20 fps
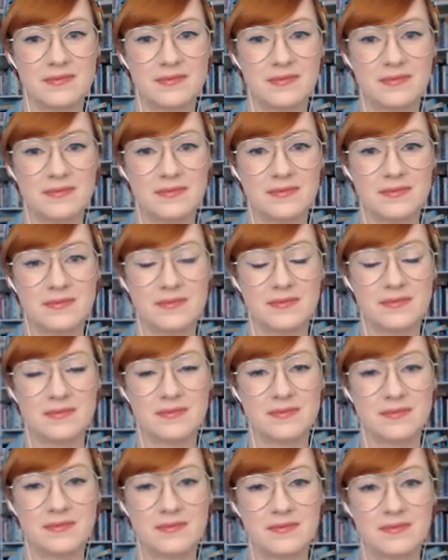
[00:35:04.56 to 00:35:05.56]

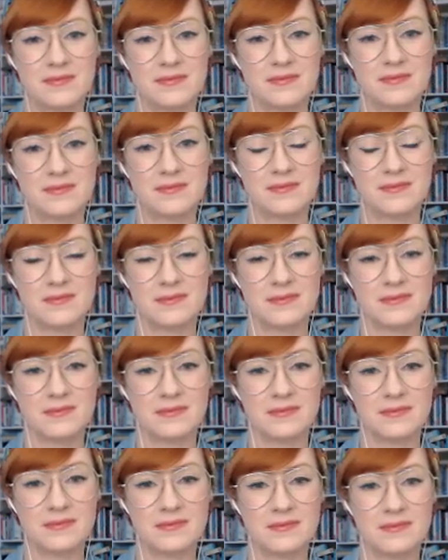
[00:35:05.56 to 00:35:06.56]

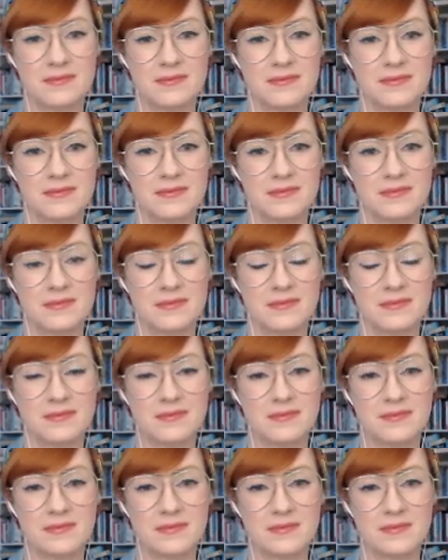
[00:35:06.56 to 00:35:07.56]

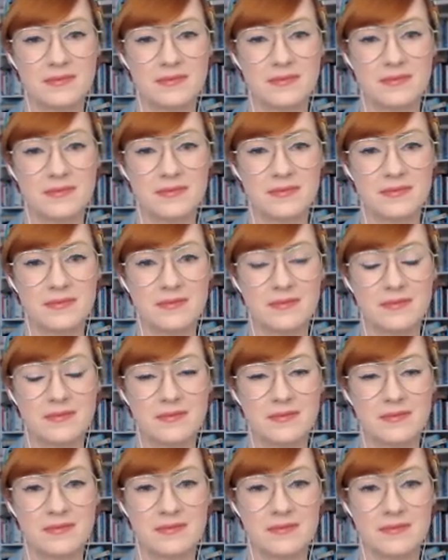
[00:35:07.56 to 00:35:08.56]

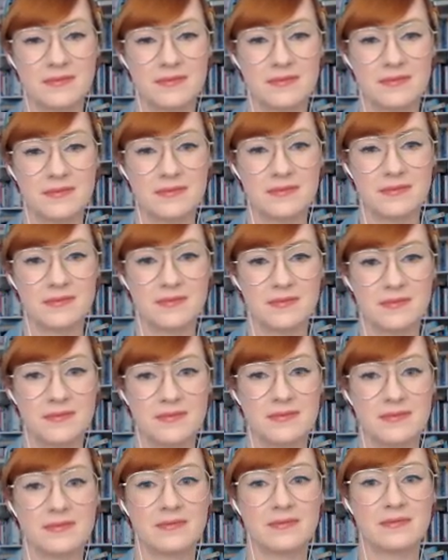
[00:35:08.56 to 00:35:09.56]

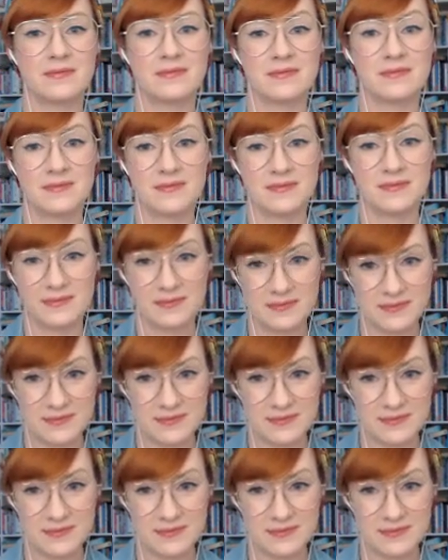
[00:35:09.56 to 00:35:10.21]
This person isn't speaking.